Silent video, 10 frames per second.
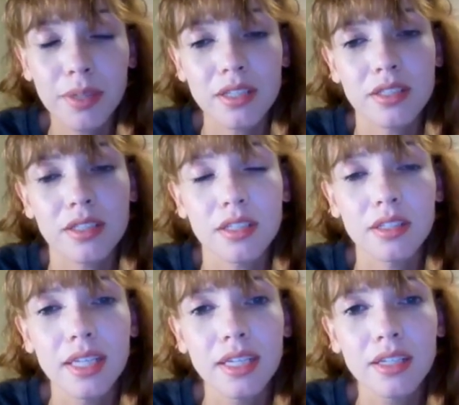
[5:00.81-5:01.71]
because it's going to
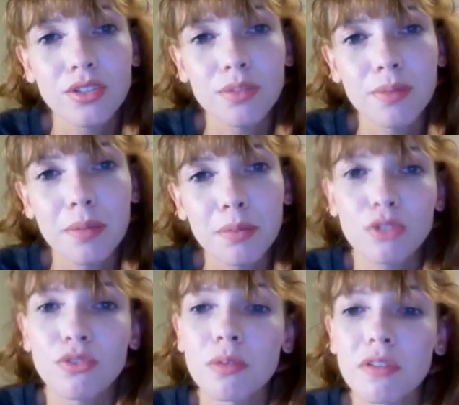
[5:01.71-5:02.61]
link to my
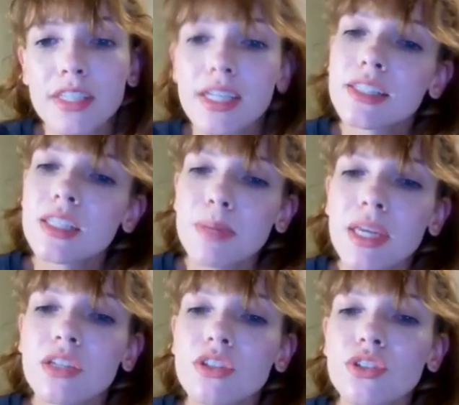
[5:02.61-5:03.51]
Books for Movies Etsy
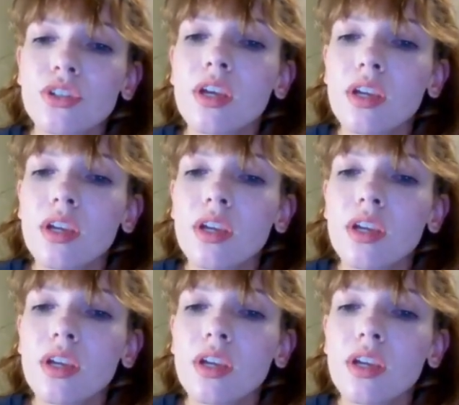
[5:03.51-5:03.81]
page.